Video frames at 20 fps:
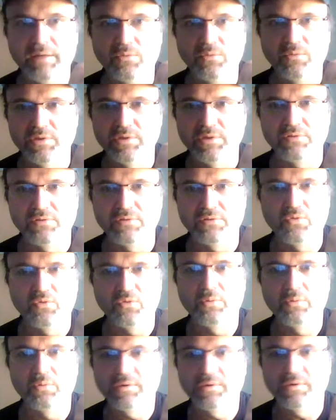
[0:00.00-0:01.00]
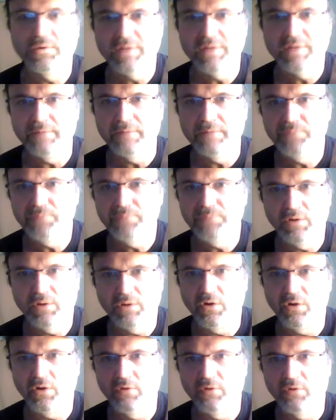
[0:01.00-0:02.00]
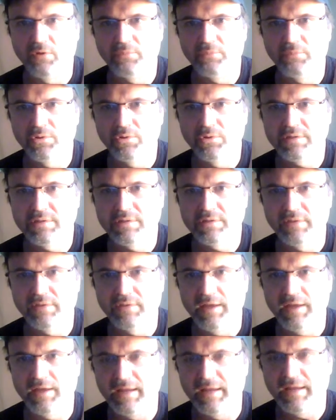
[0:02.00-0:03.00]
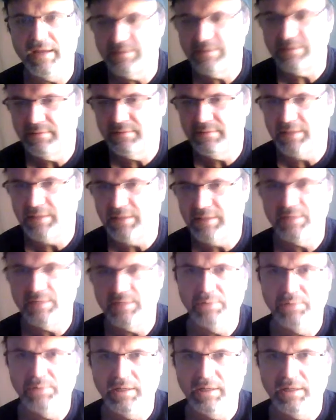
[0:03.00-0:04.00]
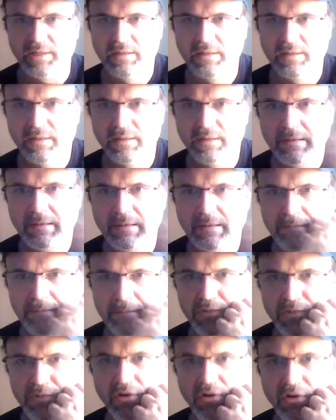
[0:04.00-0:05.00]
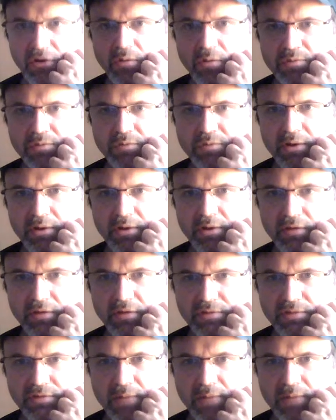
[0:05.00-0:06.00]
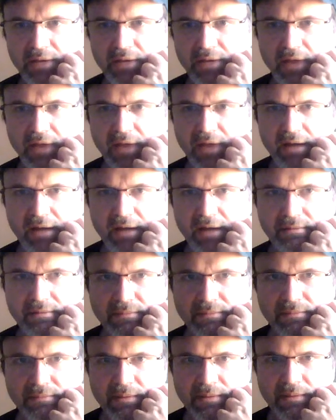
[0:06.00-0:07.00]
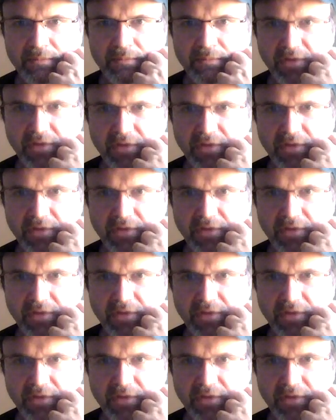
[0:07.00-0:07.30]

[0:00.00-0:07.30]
Wizard of War board set or Gorf board set that's complete. You're almost better off just buying that to